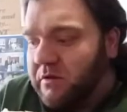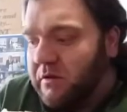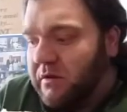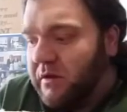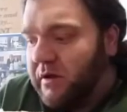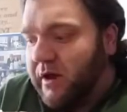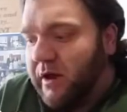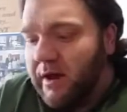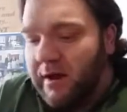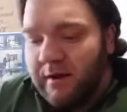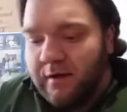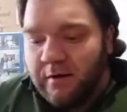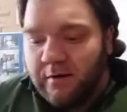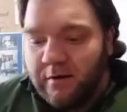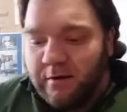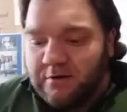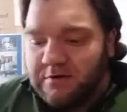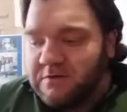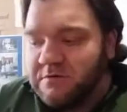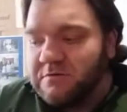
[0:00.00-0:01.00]
kind of
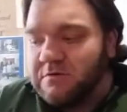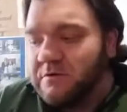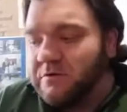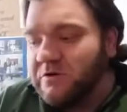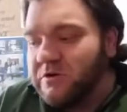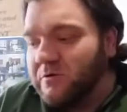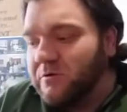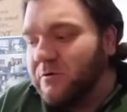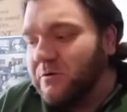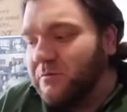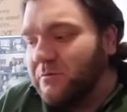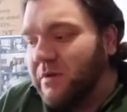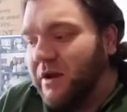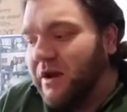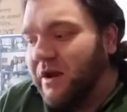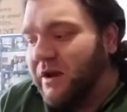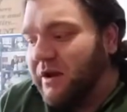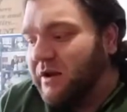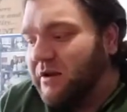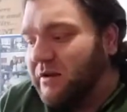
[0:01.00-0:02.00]
doesn't look
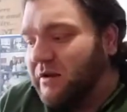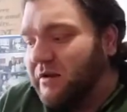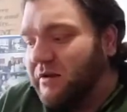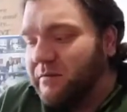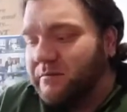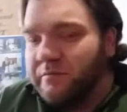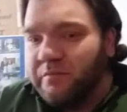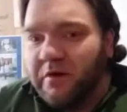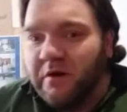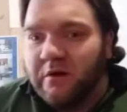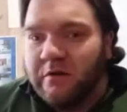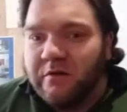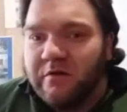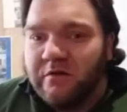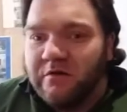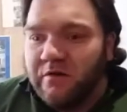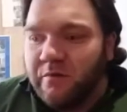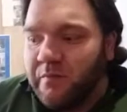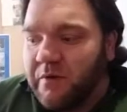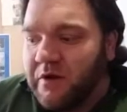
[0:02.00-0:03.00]
gourmet compared to
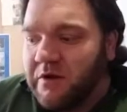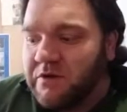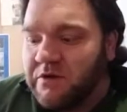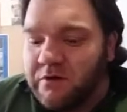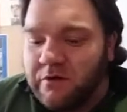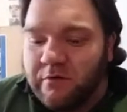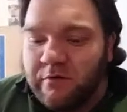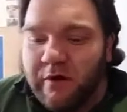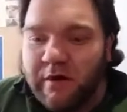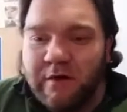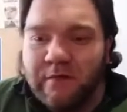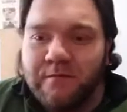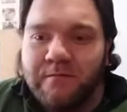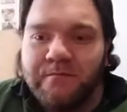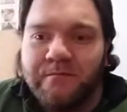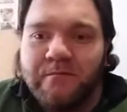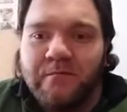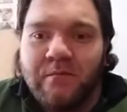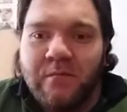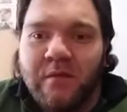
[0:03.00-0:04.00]
the picture. Like,
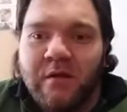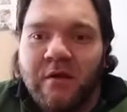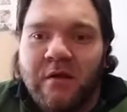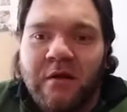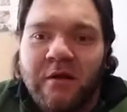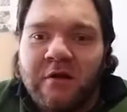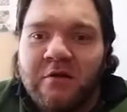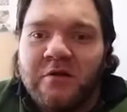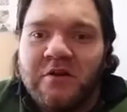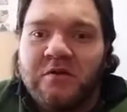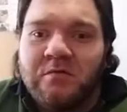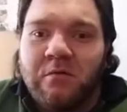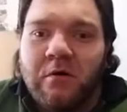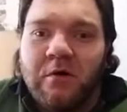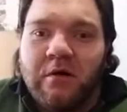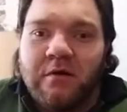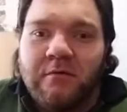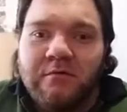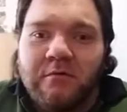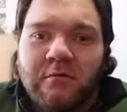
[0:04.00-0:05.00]
here's
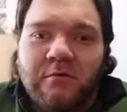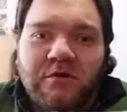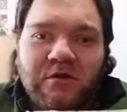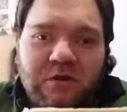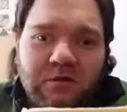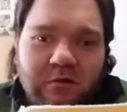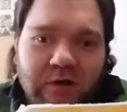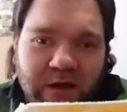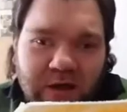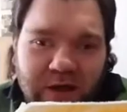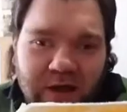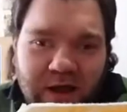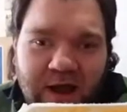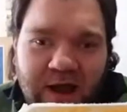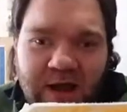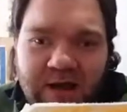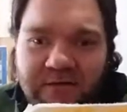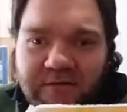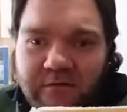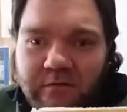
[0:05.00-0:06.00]
what it looks like
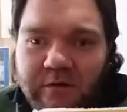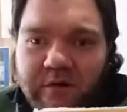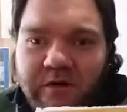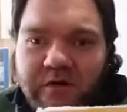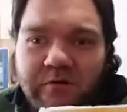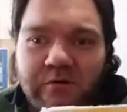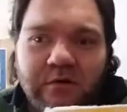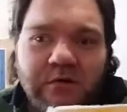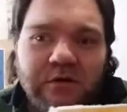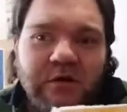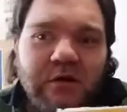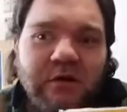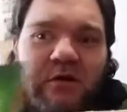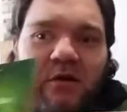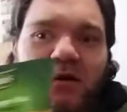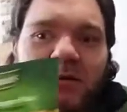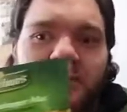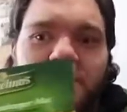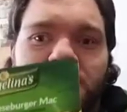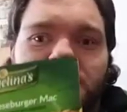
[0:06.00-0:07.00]
after it cooked, and
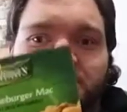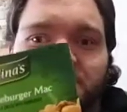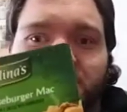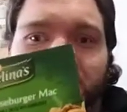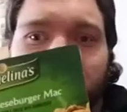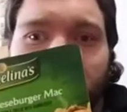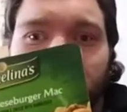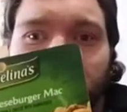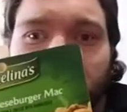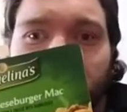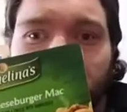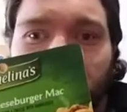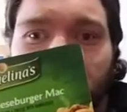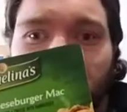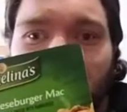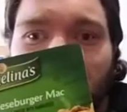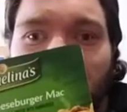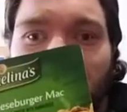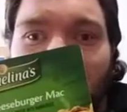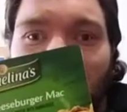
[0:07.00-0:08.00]
then
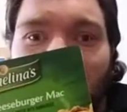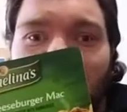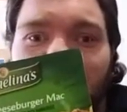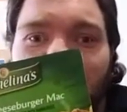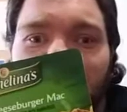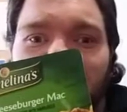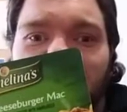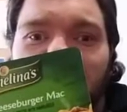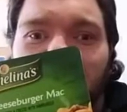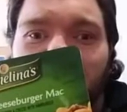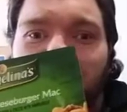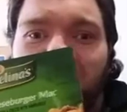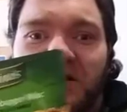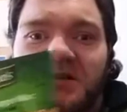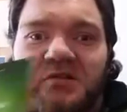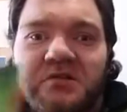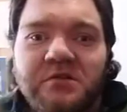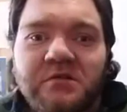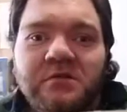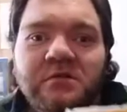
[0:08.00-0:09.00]
here's the
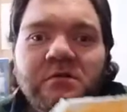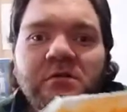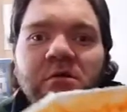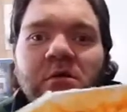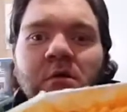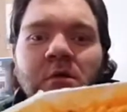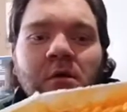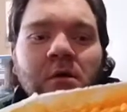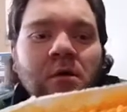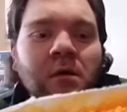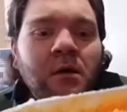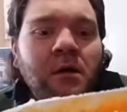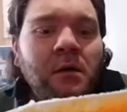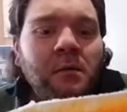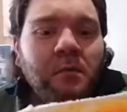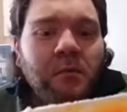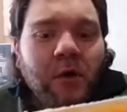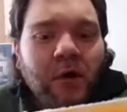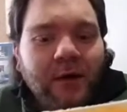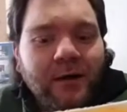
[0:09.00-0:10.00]
picture.
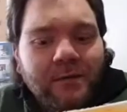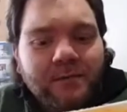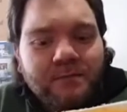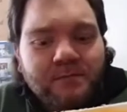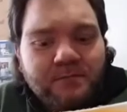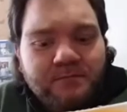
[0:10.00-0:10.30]
But